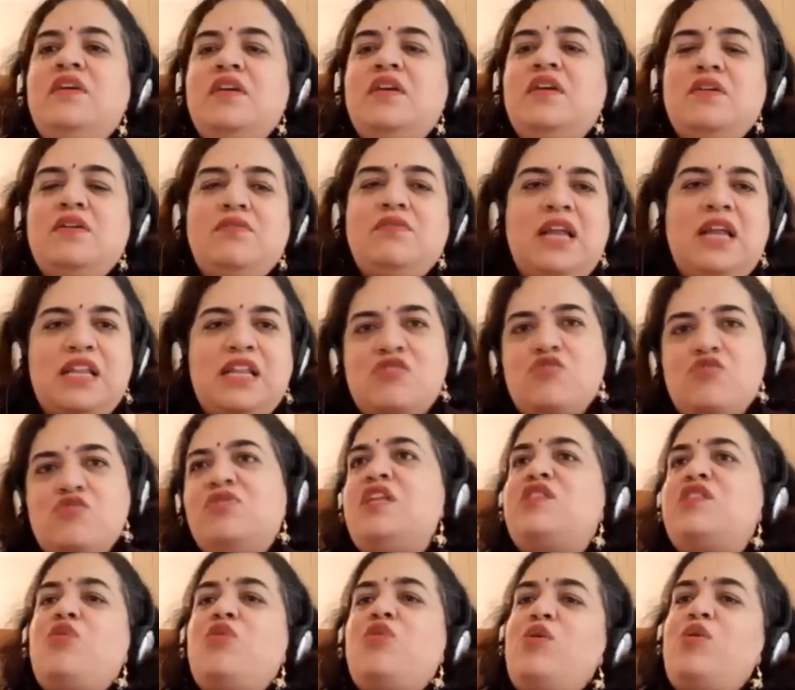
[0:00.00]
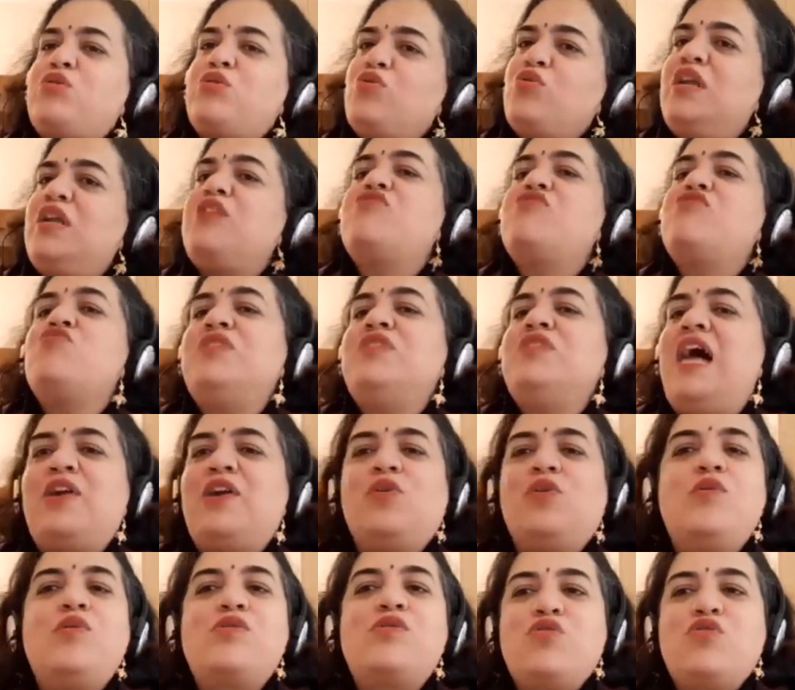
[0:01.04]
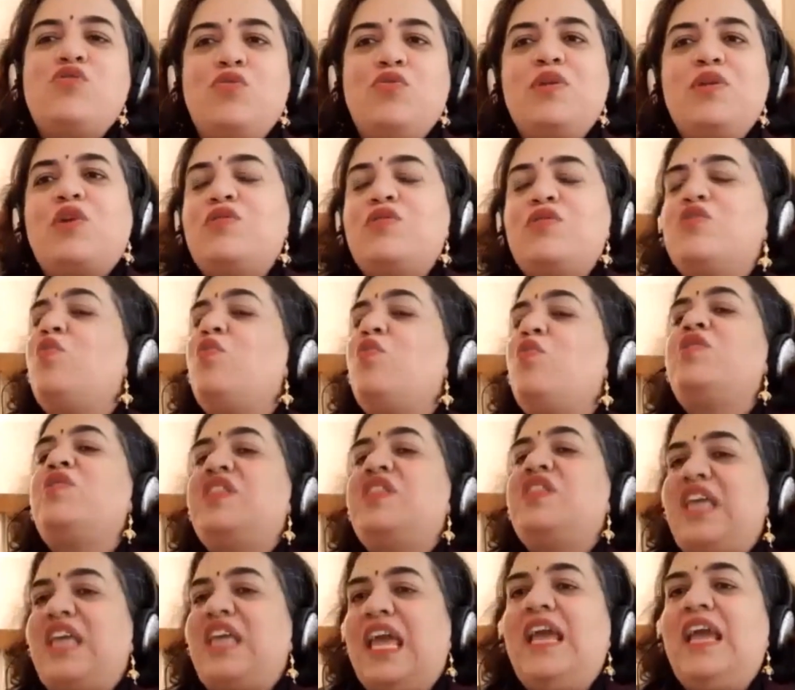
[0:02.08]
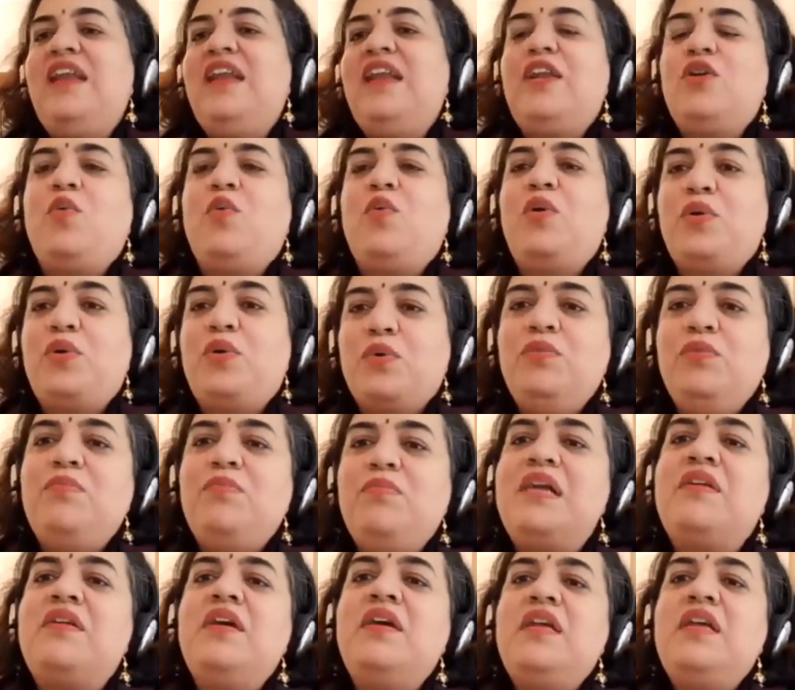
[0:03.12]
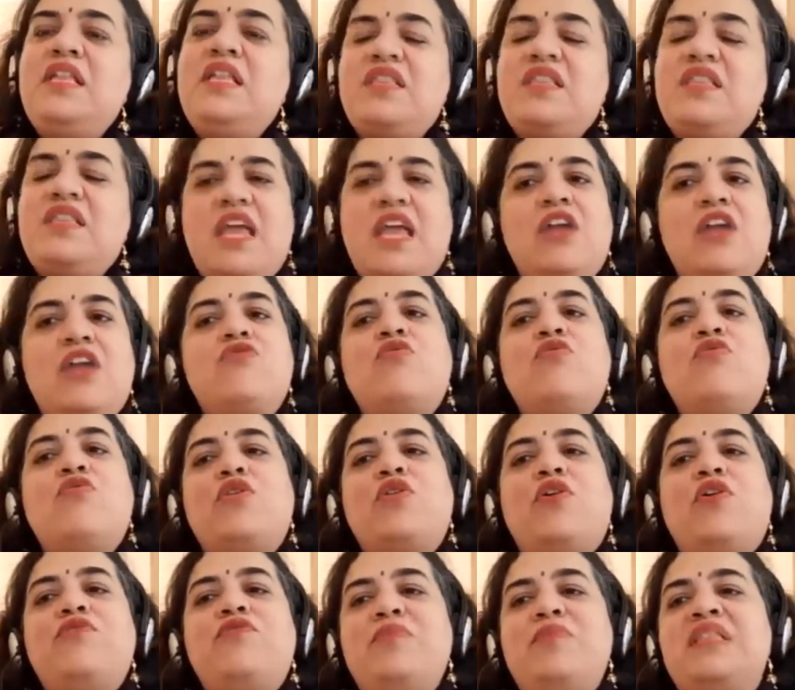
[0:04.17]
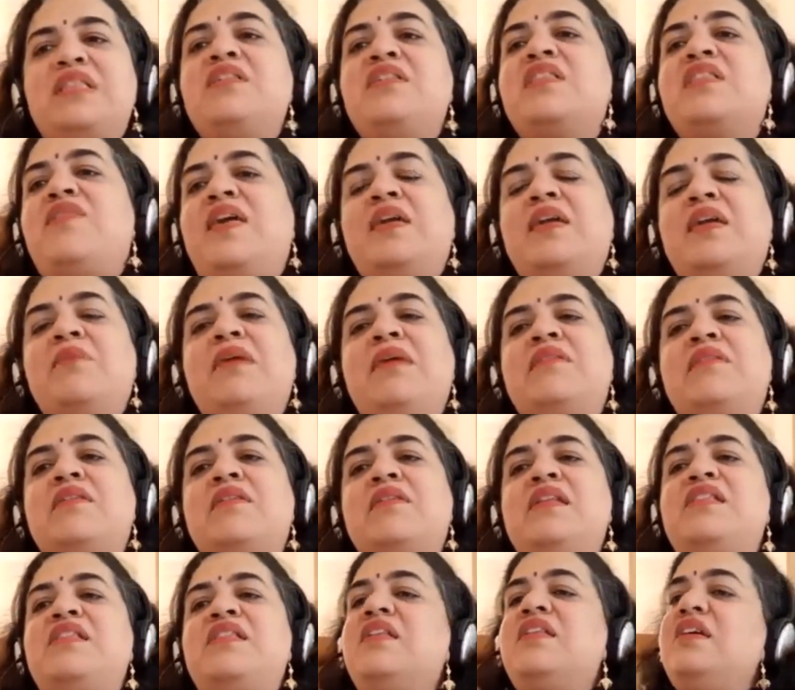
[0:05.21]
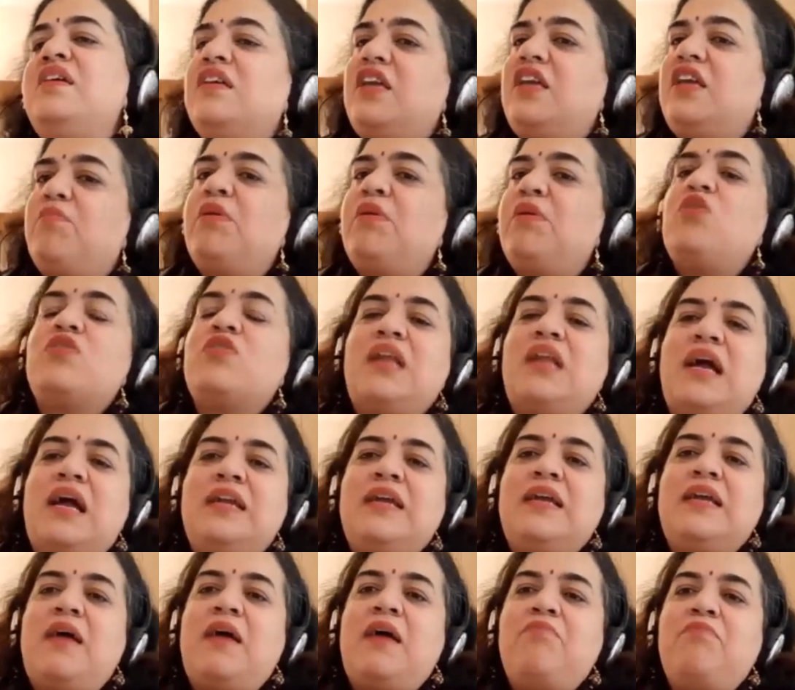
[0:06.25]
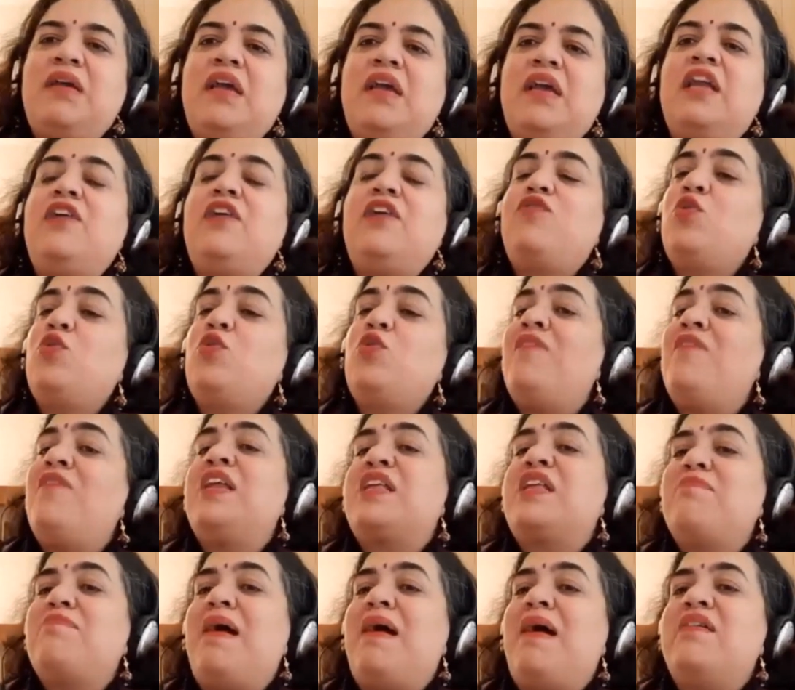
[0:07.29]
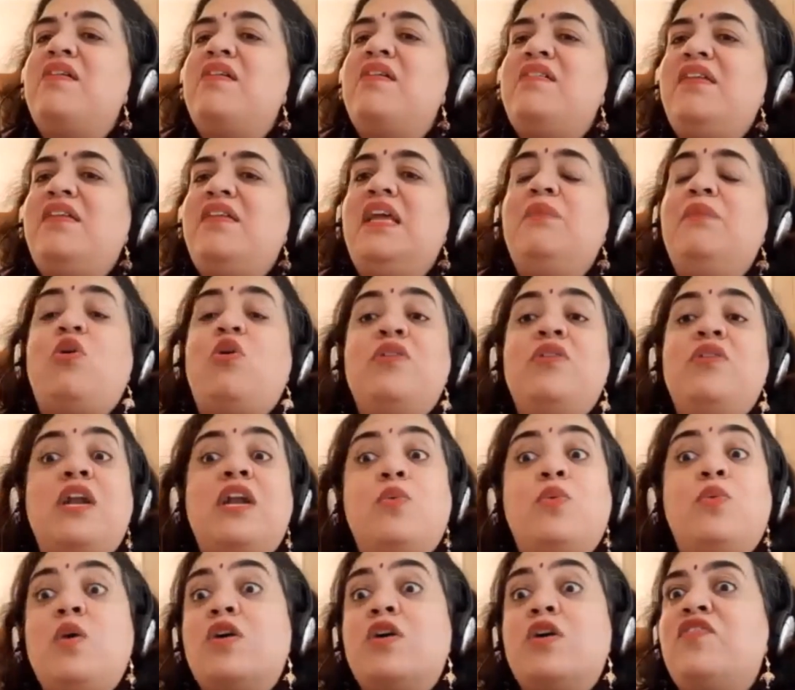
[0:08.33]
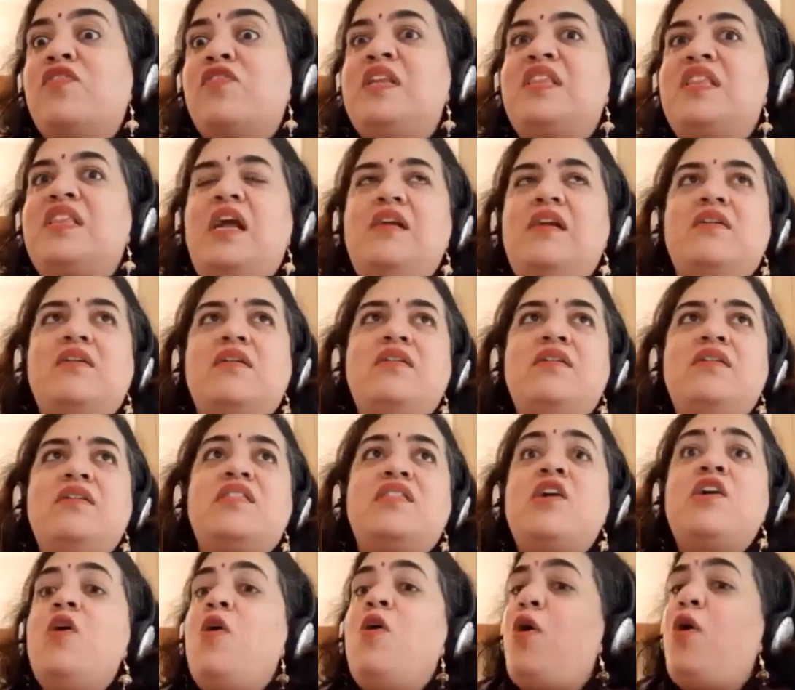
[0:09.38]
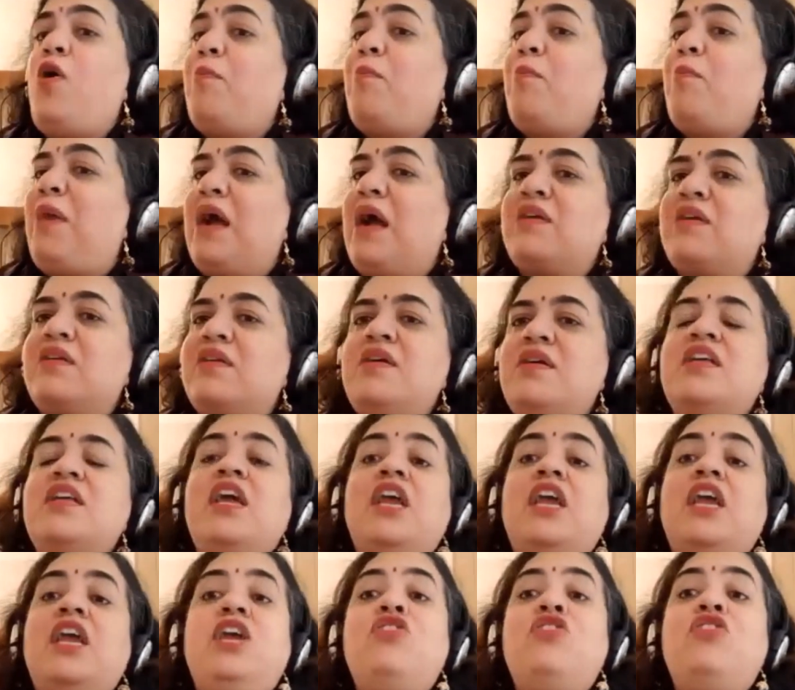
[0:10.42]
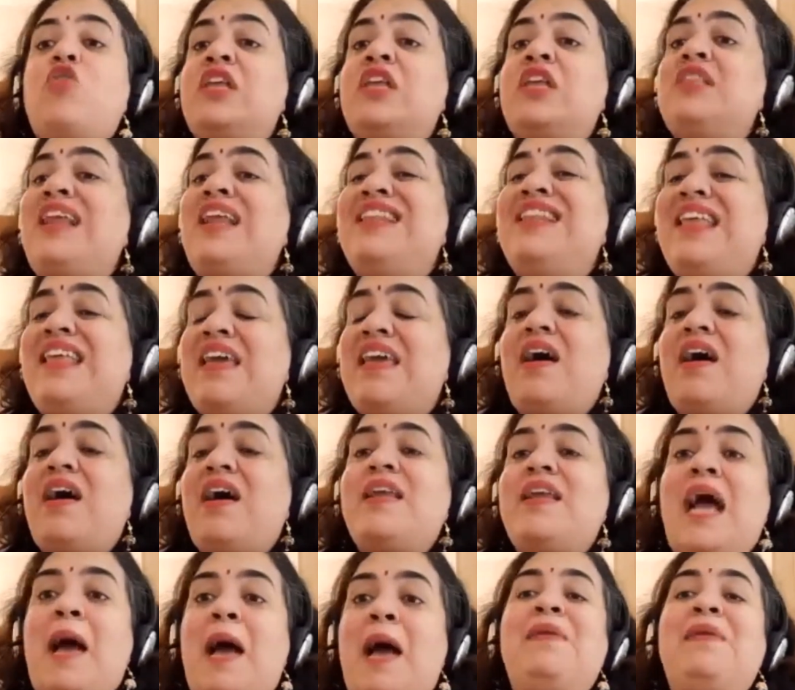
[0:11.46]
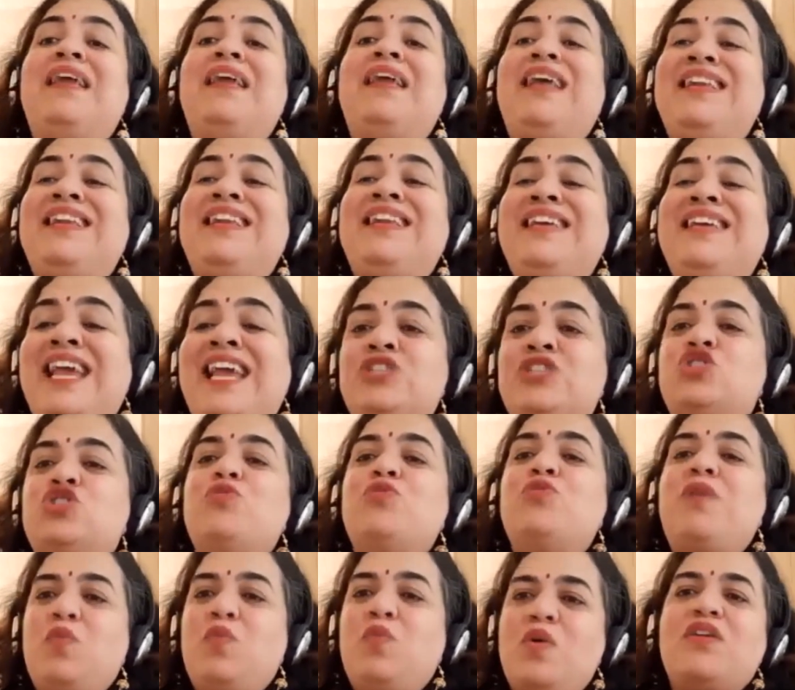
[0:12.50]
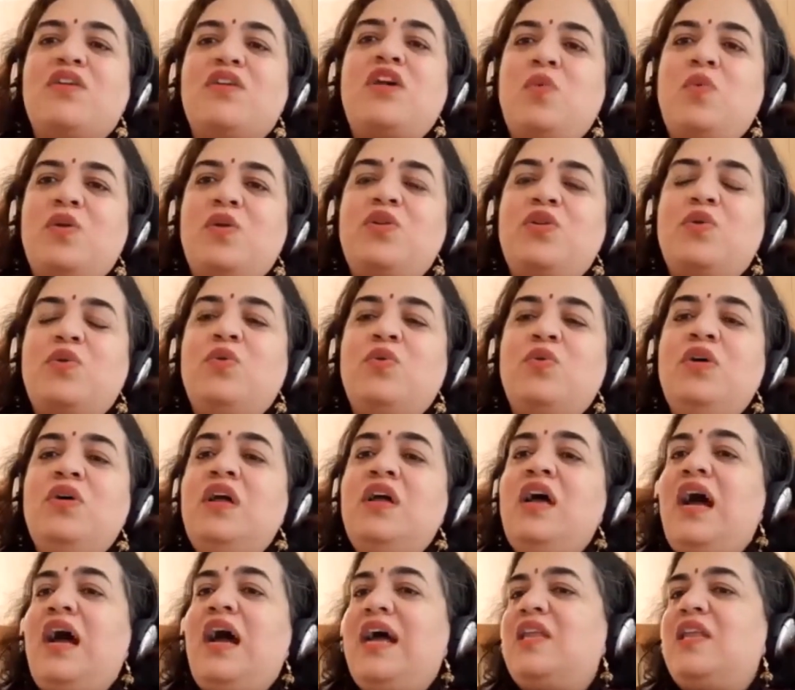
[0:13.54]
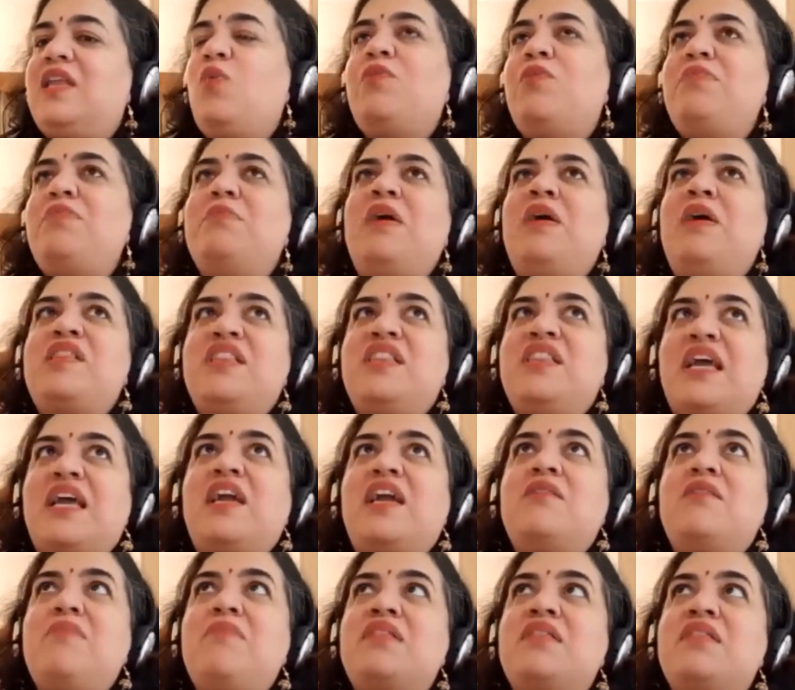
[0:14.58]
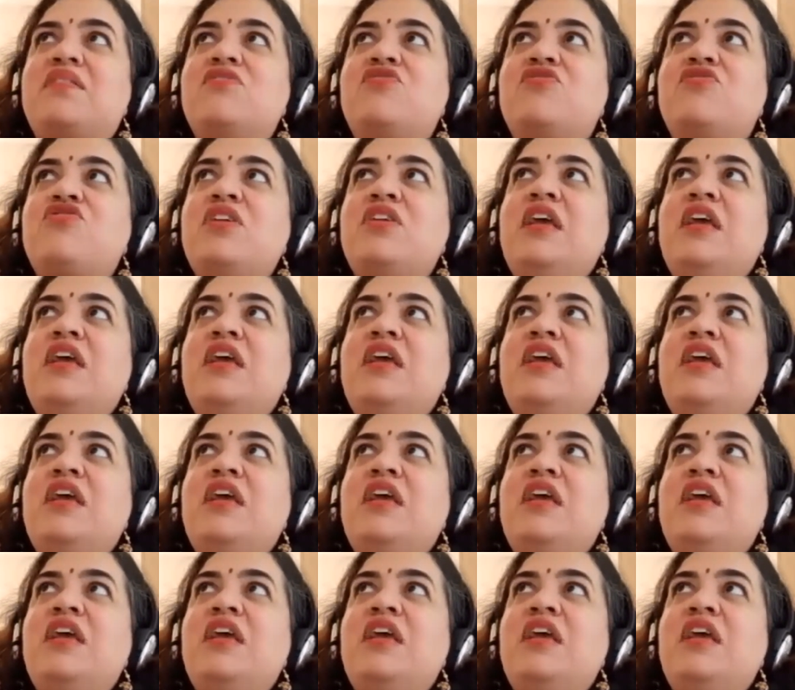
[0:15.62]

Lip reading: Let's do this also, let's do that also, because you want to scale and you want to, but staying true to your business fundamentals, keeping your client happy, and if you have an expanded team or network of consultants or partners, ensuring that they are happy and engaged to be working with you, I think would be my second message.